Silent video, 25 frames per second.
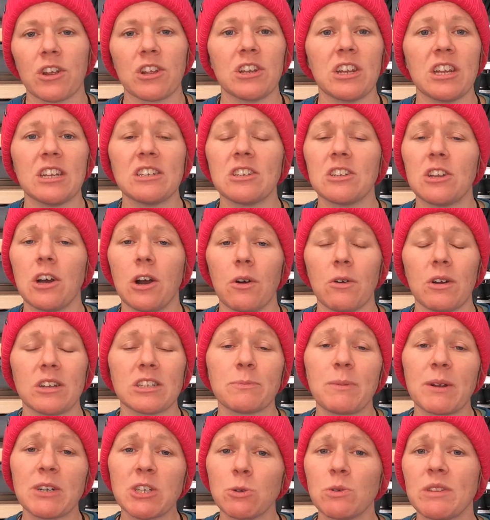You need to know,
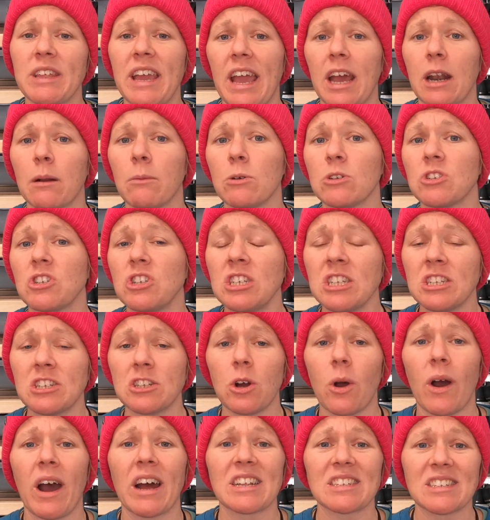especially with animals, you need to
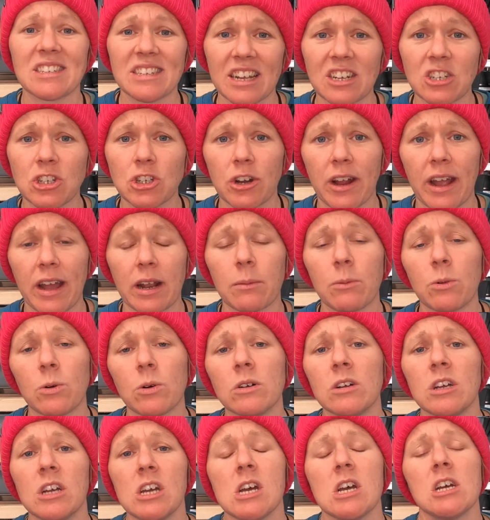know how to sex your
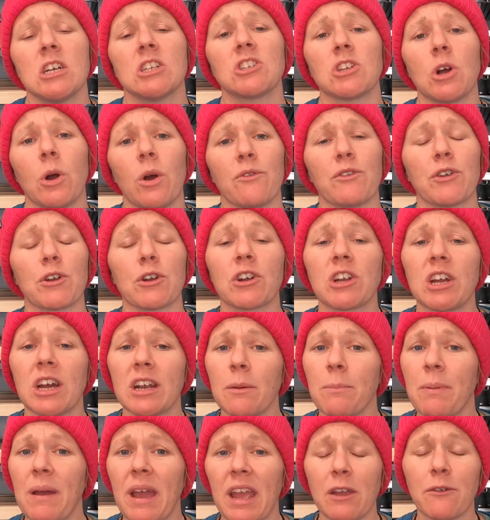animal. So if you're
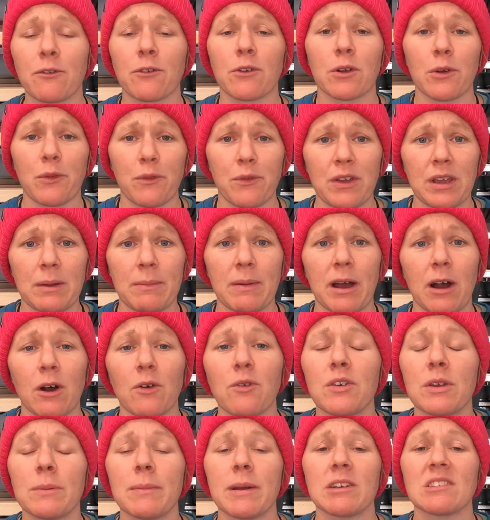gonna pay for a female,
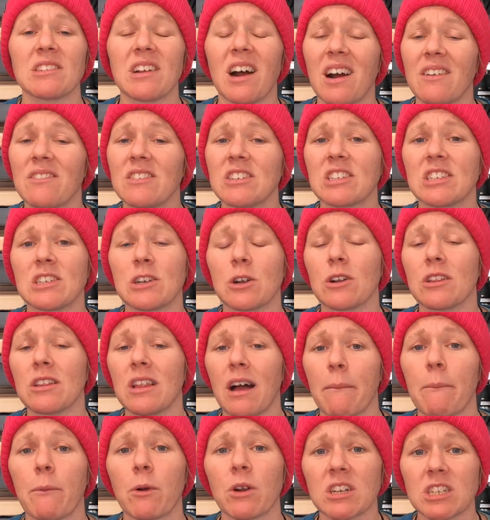females obviously are a
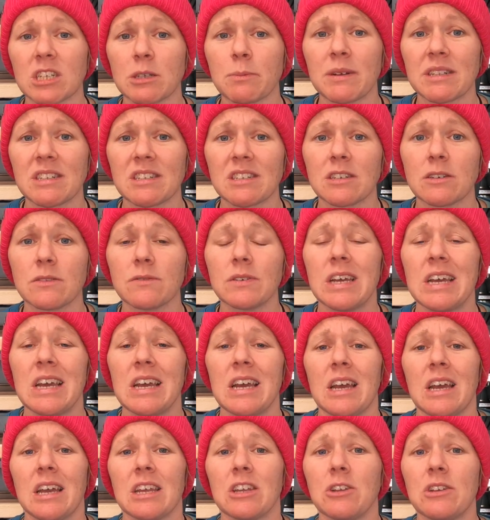lot more expensive.
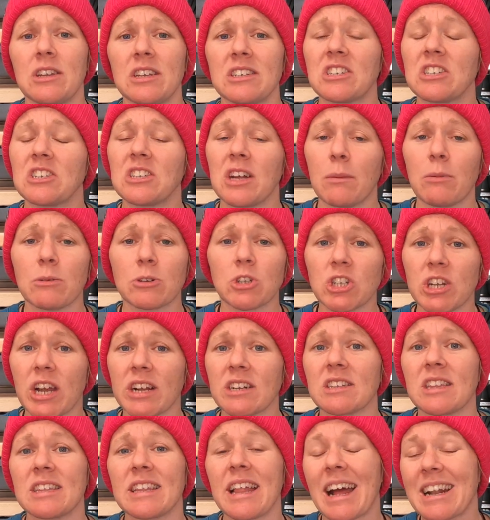You need to double
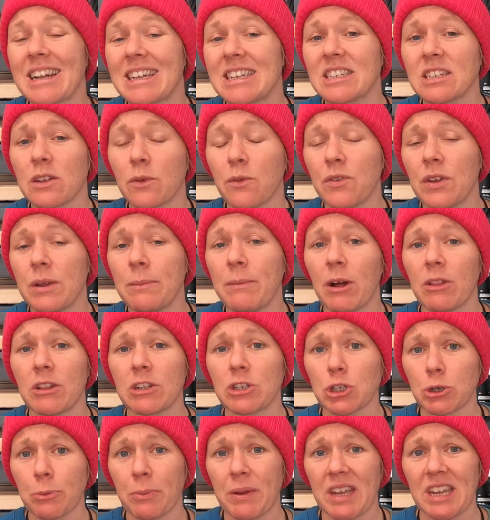check that that is a female
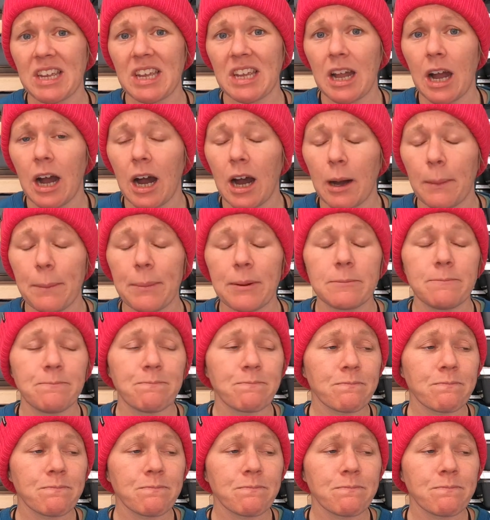that you're picking up.